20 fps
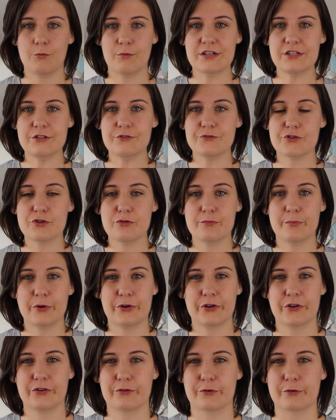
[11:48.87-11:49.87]
When you do
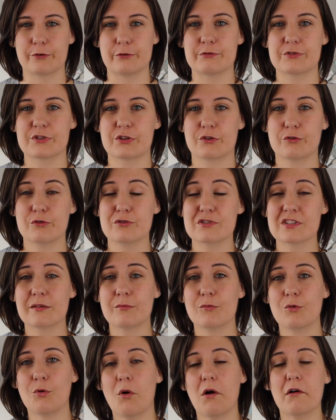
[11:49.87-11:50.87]
book a cruise, the cruise
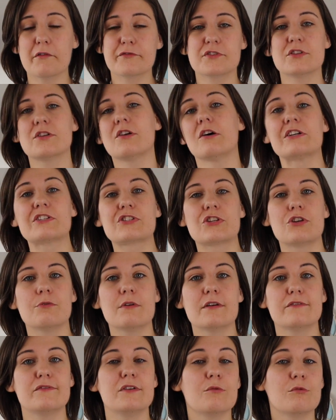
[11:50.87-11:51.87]
line will often ask you
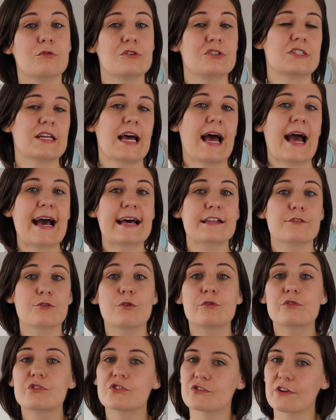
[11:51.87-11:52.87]
if you want to add
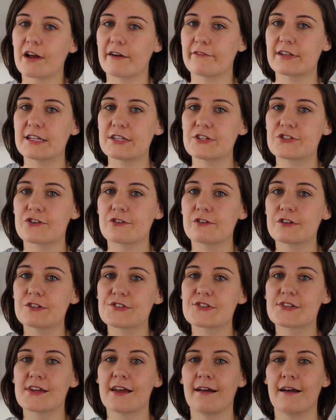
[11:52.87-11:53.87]
on travel
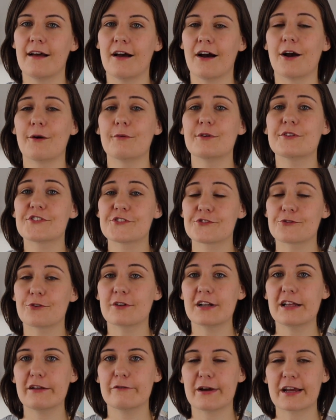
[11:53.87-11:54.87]
insurance. I would
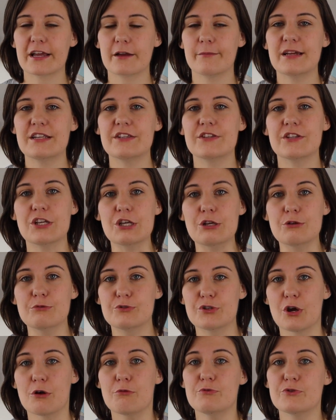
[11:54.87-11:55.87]
strongly recommend that you
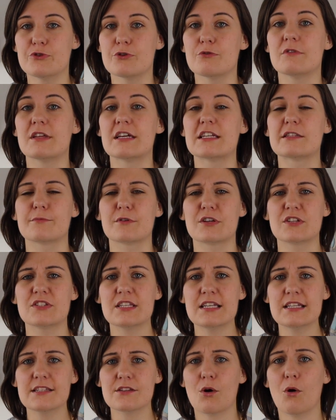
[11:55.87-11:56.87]
don't do this because
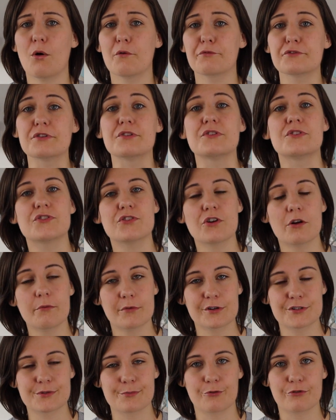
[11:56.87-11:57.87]
these are often so
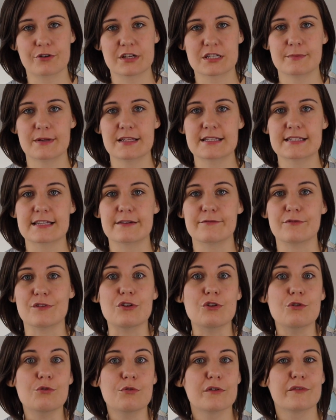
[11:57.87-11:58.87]
much more expensive
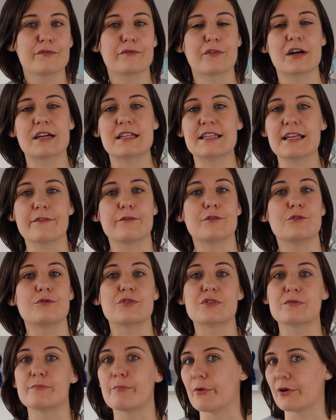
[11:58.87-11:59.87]
than you can find if you
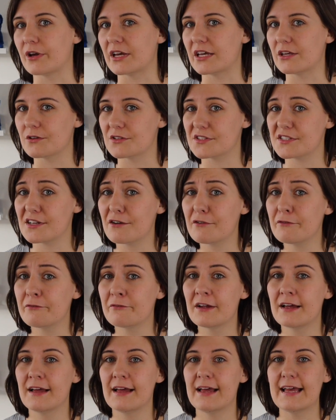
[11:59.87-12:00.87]
just book it yourself.
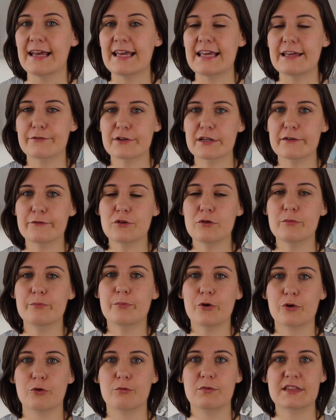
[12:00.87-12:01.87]
Even if you
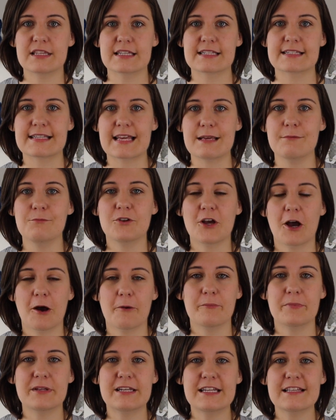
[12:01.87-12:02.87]
book with the same
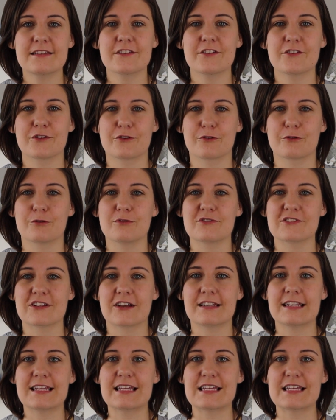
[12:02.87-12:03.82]
company that the cruise line